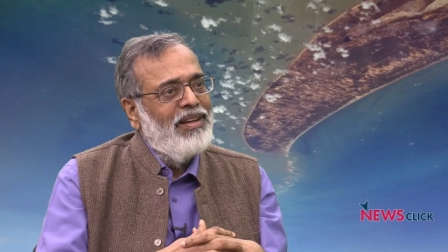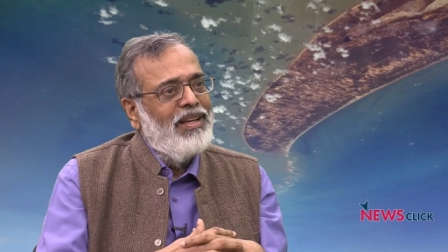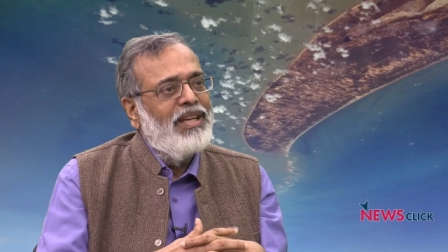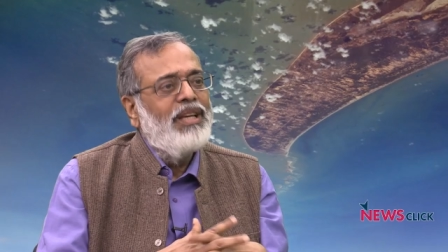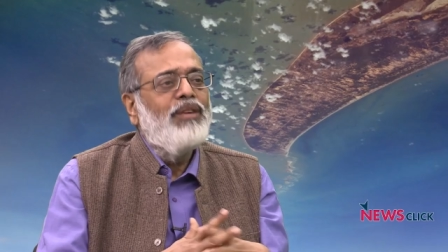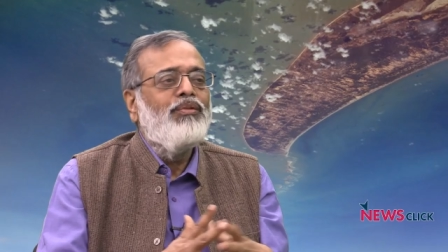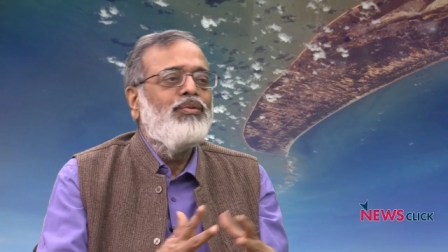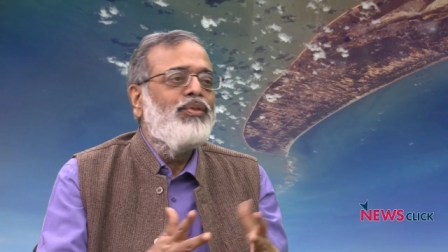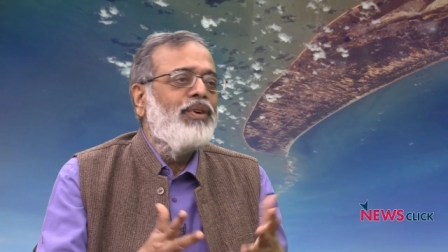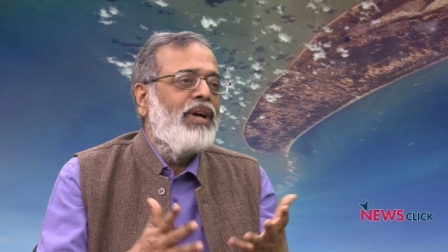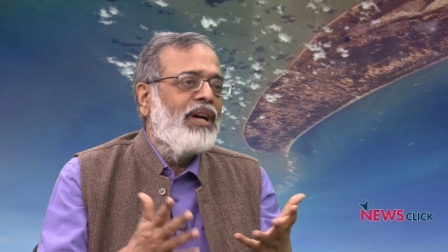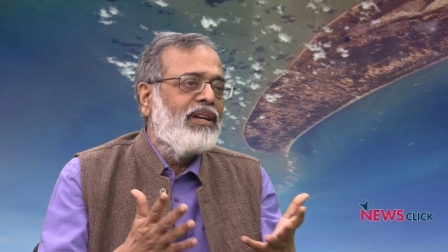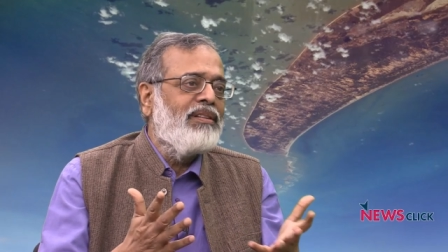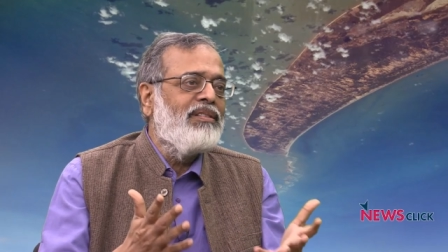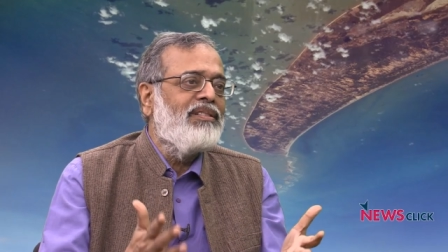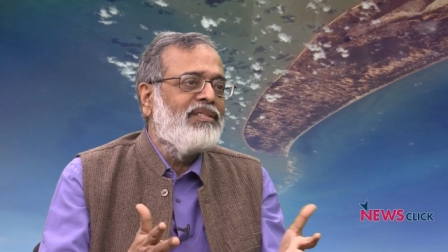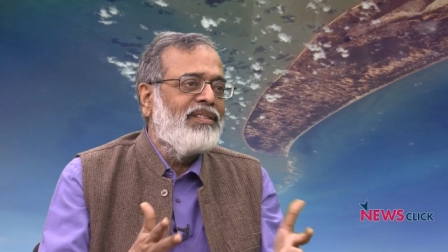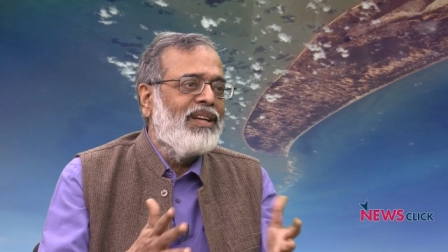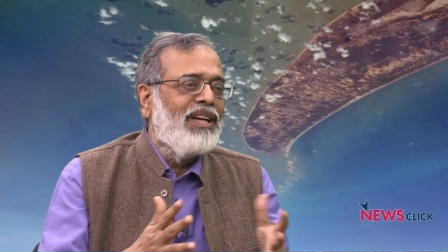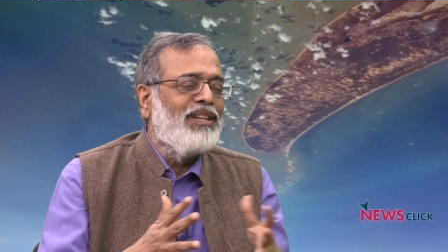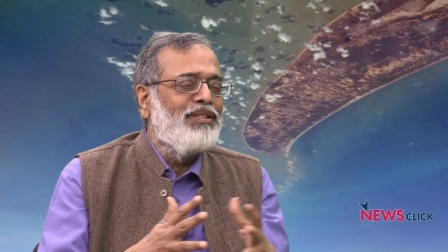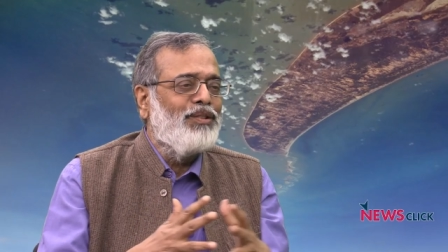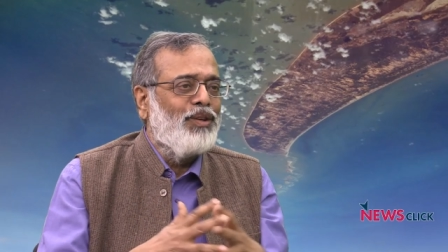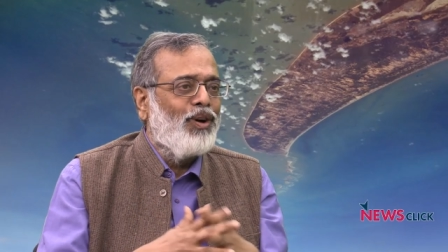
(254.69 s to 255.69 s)
if you
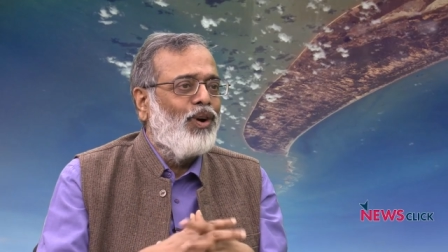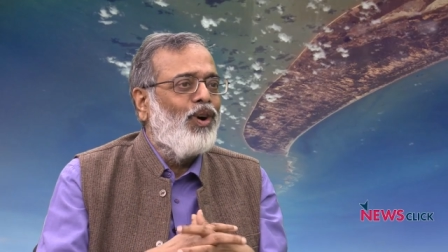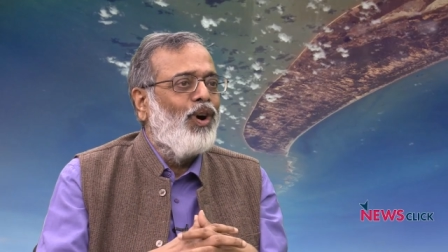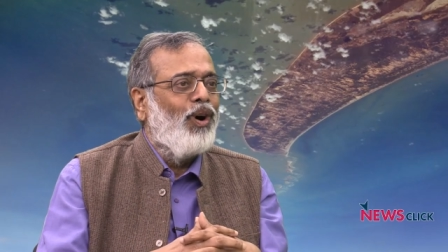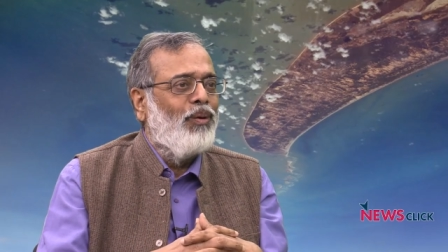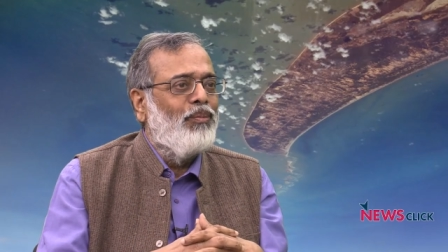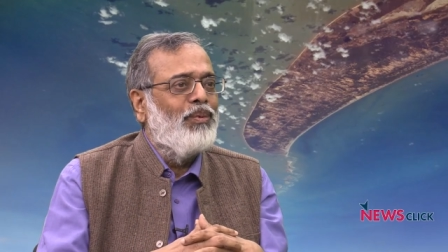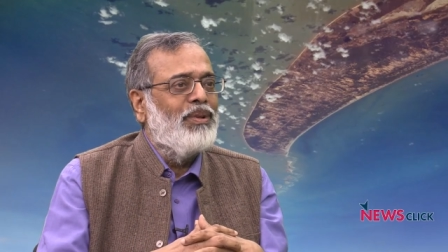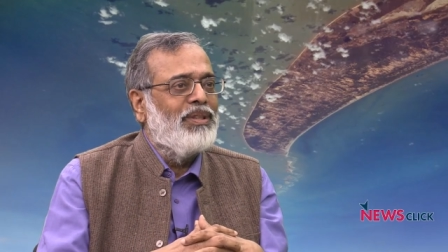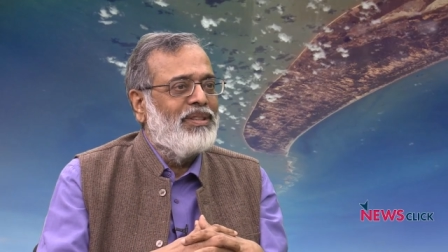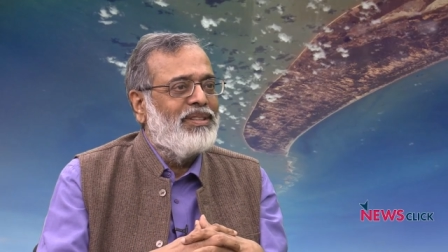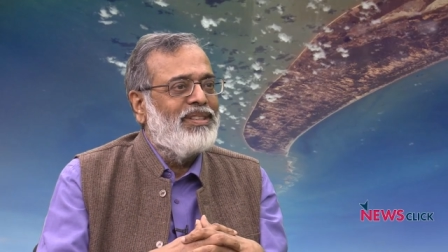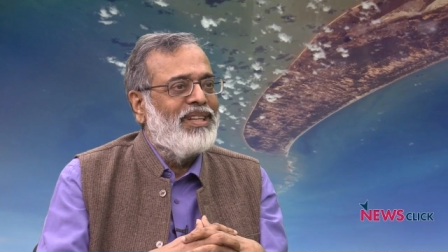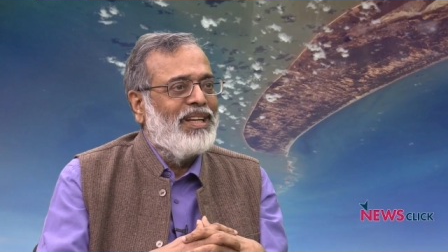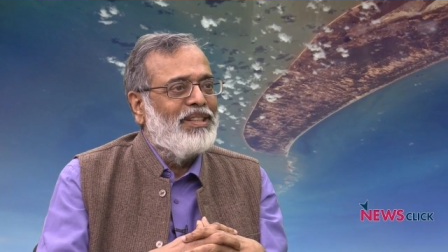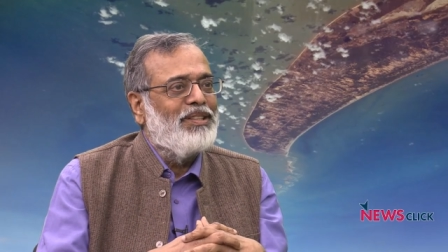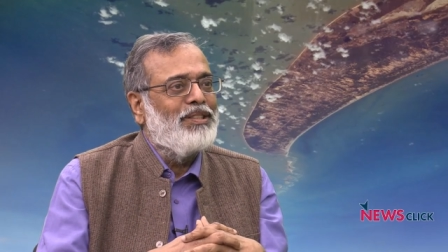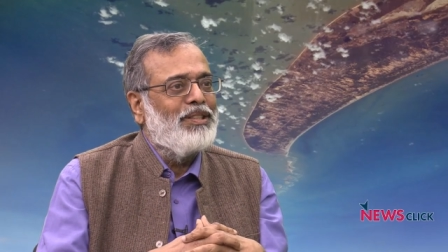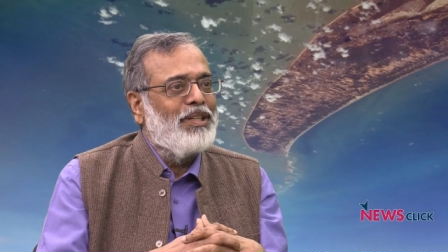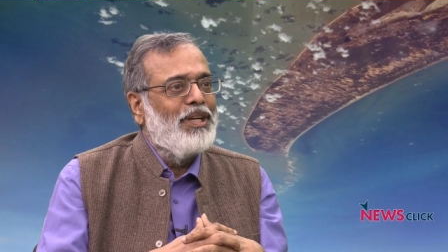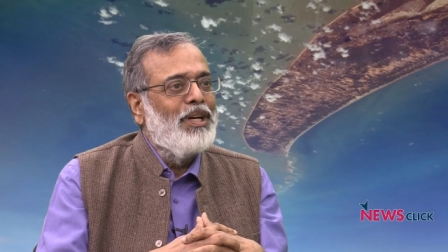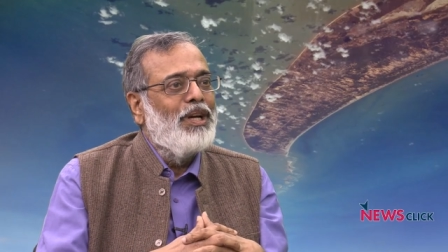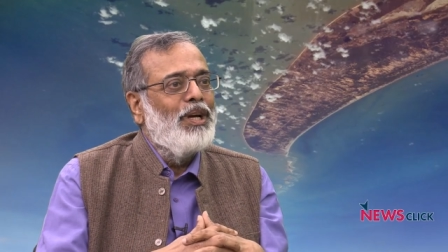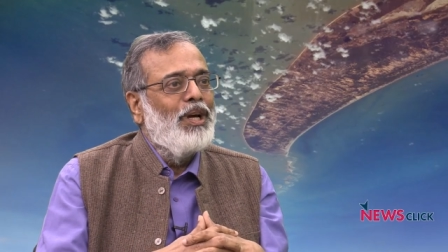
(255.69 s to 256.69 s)
exercise your common
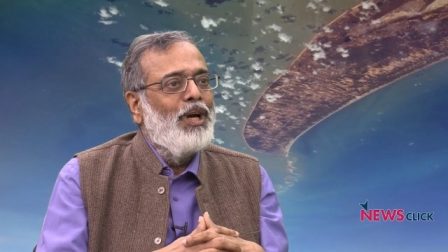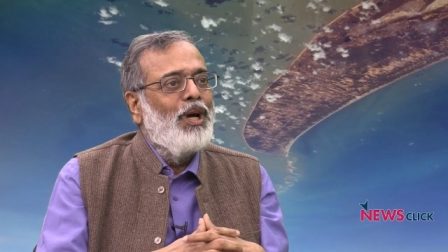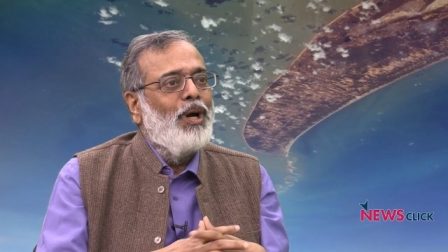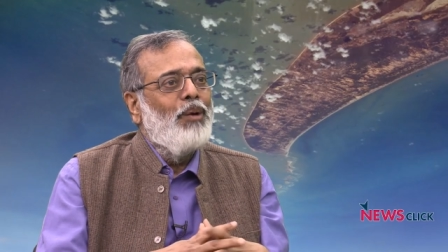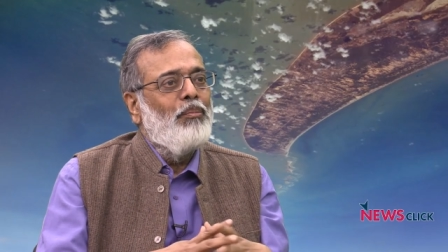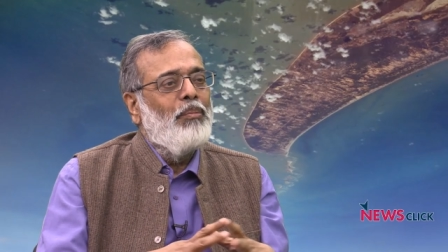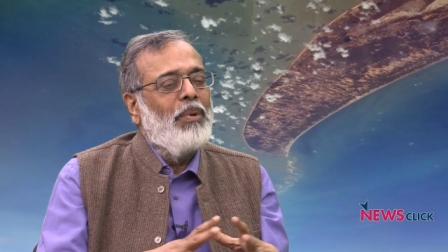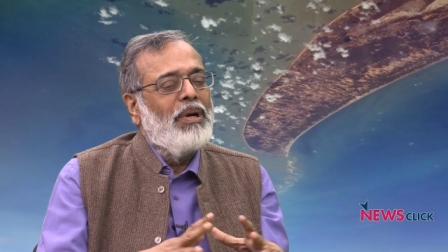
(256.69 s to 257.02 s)
sense. Yeah.